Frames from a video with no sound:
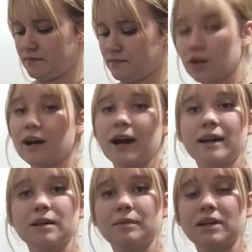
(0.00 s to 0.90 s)
Start
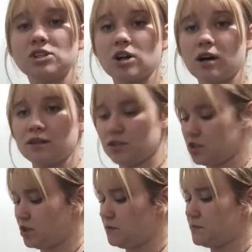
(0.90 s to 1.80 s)
adding my chocolate
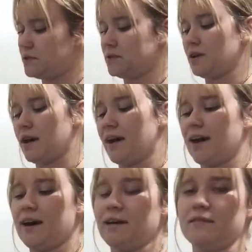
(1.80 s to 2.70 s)
chips. I
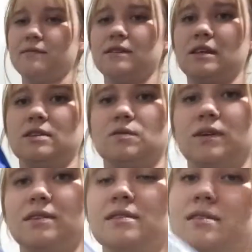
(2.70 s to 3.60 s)
have these
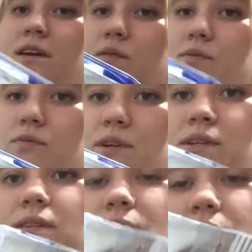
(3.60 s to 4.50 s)
ones. I
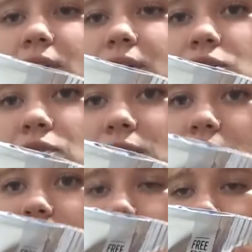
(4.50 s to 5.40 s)
really enjoyed
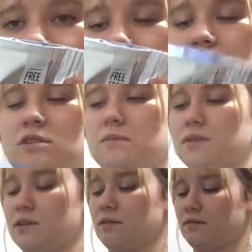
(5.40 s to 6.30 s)
these chocolate chips.
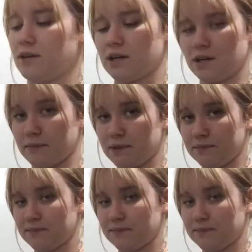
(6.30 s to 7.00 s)
They're very yummy.